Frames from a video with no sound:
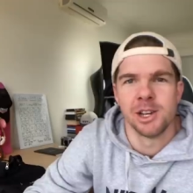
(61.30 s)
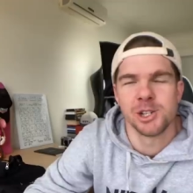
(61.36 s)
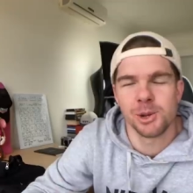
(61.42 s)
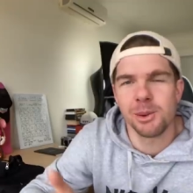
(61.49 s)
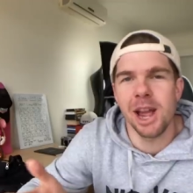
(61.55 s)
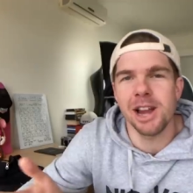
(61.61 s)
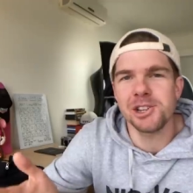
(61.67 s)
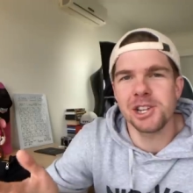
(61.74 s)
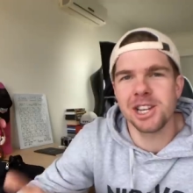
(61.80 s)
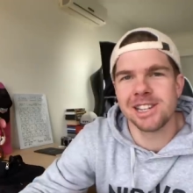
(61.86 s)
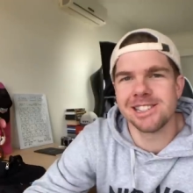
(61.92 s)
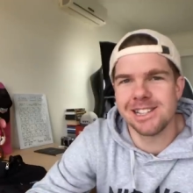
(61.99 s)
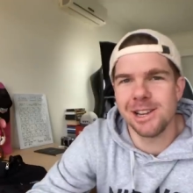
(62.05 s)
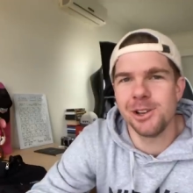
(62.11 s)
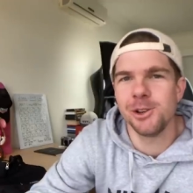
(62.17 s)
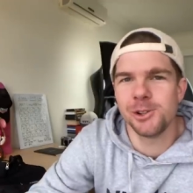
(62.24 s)
So we actually
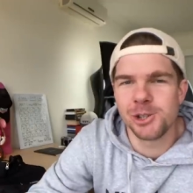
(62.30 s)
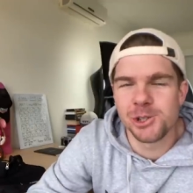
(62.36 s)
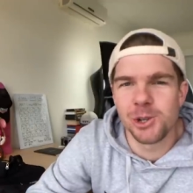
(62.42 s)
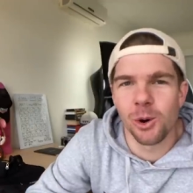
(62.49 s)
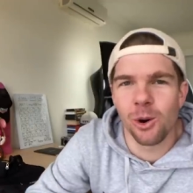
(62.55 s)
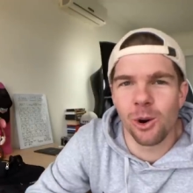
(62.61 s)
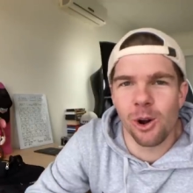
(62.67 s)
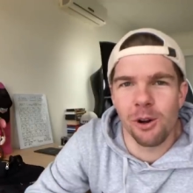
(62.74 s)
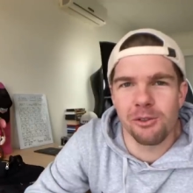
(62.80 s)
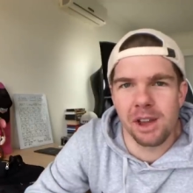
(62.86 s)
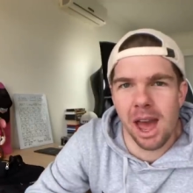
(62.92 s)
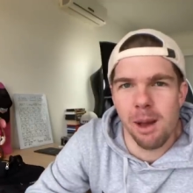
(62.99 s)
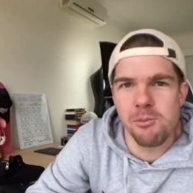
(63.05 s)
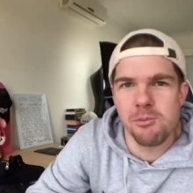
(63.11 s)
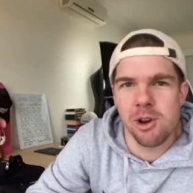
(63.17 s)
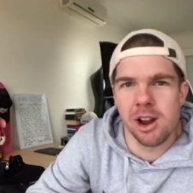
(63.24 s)
continued to talk off
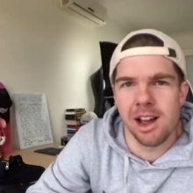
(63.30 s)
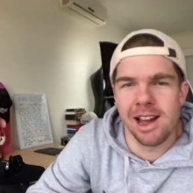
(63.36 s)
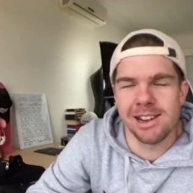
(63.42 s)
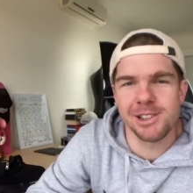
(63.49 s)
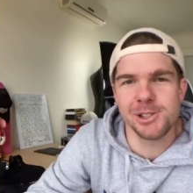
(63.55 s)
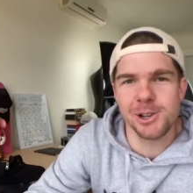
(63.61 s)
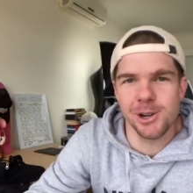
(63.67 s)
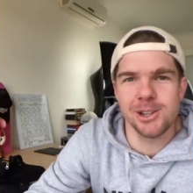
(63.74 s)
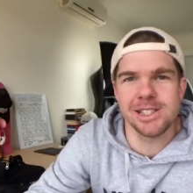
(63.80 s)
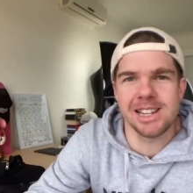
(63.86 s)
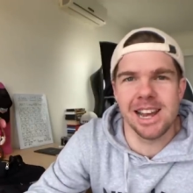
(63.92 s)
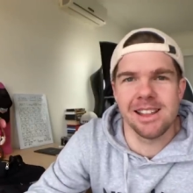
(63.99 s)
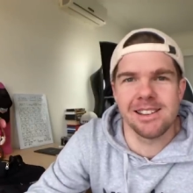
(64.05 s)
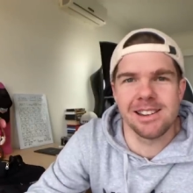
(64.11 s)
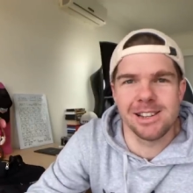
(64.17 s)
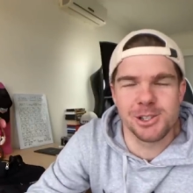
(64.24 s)
camera and it turns
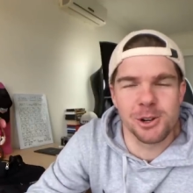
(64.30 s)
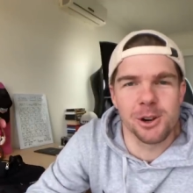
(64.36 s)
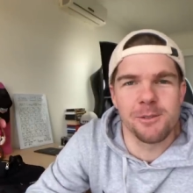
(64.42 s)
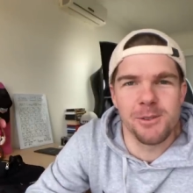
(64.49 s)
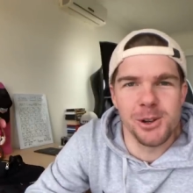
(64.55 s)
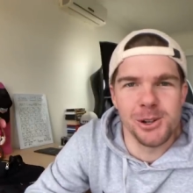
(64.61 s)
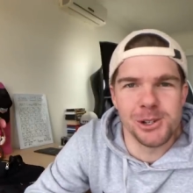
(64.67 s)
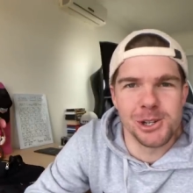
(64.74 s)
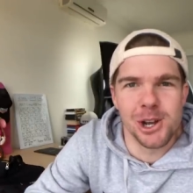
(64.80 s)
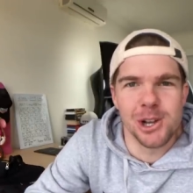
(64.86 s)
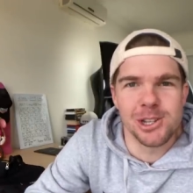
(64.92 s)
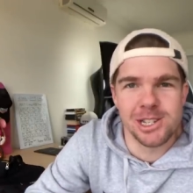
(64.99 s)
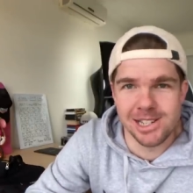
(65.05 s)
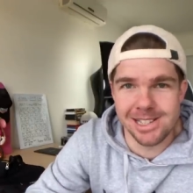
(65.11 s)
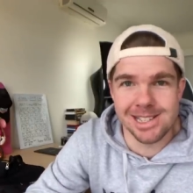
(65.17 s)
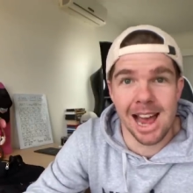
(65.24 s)
out that he's got a few
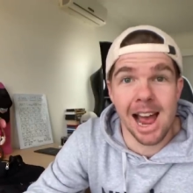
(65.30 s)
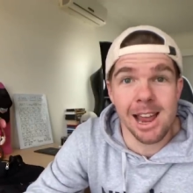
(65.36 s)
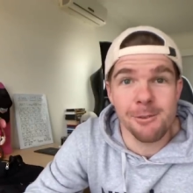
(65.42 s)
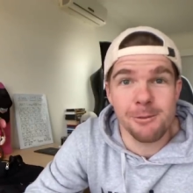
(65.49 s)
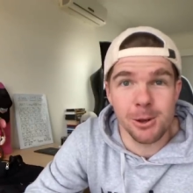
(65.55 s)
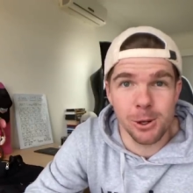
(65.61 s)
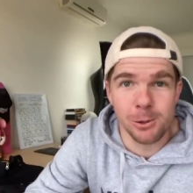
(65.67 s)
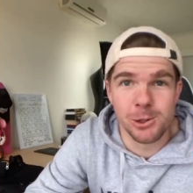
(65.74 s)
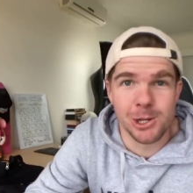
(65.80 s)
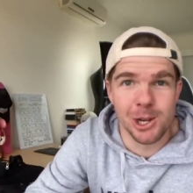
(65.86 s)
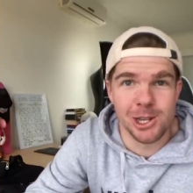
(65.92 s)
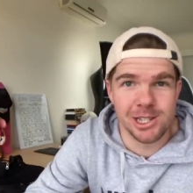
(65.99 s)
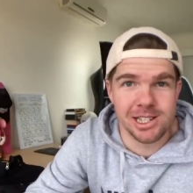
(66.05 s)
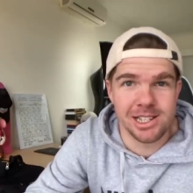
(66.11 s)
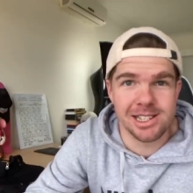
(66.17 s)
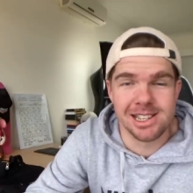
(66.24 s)
jerseys, AFL
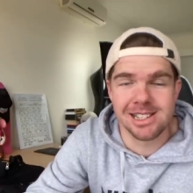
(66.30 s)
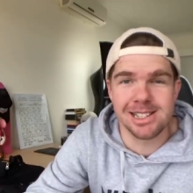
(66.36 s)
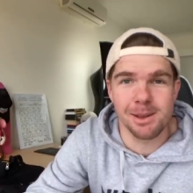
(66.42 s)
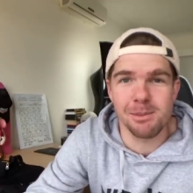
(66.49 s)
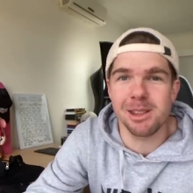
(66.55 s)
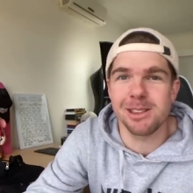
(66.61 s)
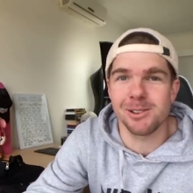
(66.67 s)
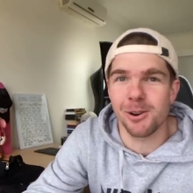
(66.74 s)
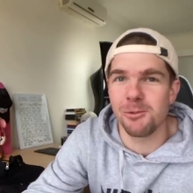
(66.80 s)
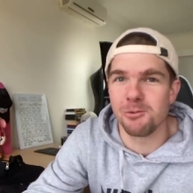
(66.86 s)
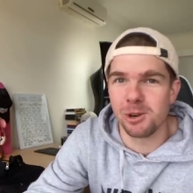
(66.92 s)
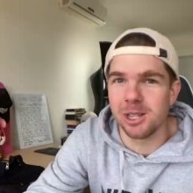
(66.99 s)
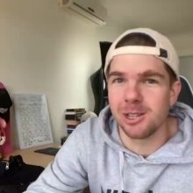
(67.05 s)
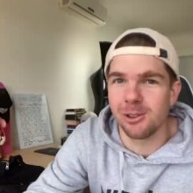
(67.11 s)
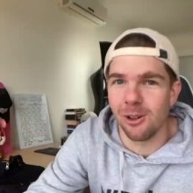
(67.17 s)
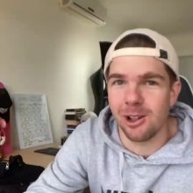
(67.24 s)
jerseys, something that I'd
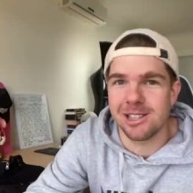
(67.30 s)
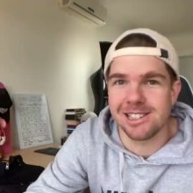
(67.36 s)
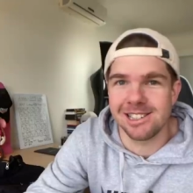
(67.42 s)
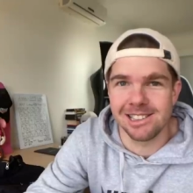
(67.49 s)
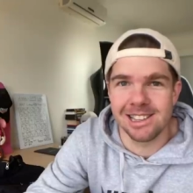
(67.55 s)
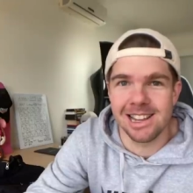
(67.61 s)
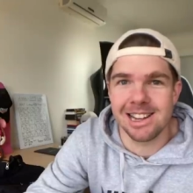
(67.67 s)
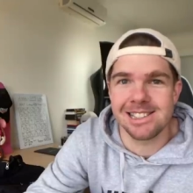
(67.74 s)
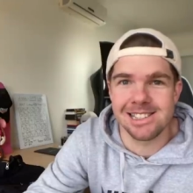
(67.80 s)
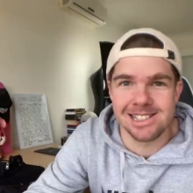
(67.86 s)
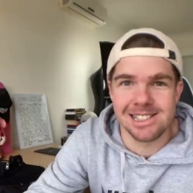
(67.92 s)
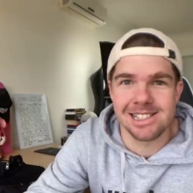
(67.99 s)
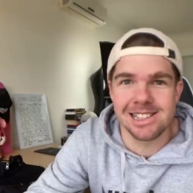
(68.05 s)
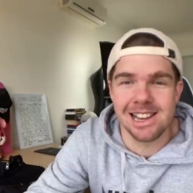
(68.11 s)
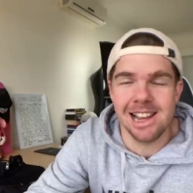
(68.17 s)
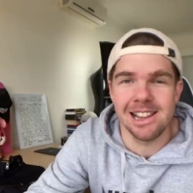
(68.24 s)
really like to collect and
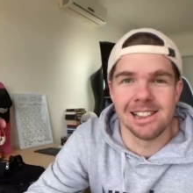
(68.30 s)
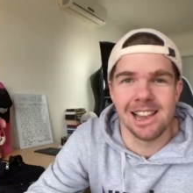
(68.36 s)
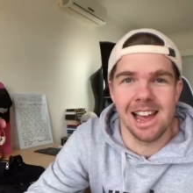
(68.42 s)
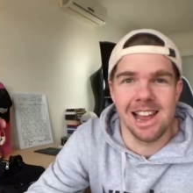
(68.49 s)
sell.